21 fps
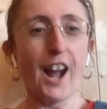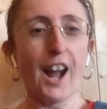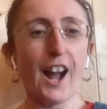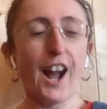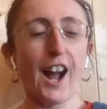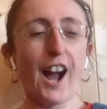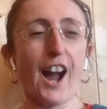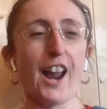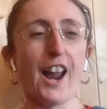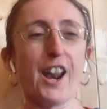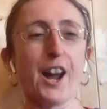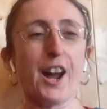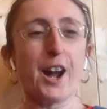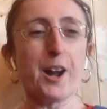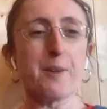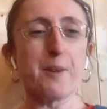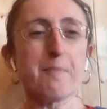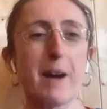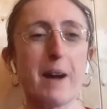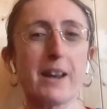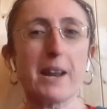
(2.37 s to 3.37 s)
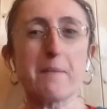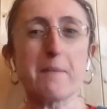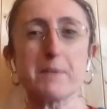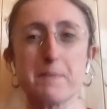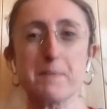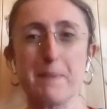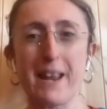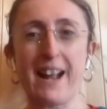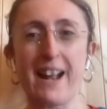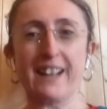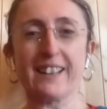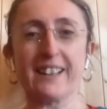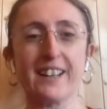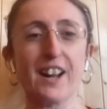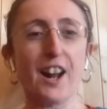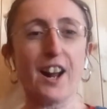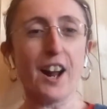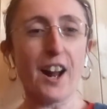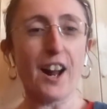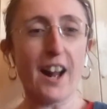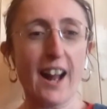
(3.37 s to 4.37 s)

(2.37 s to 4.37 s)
Hello, my name's Bianca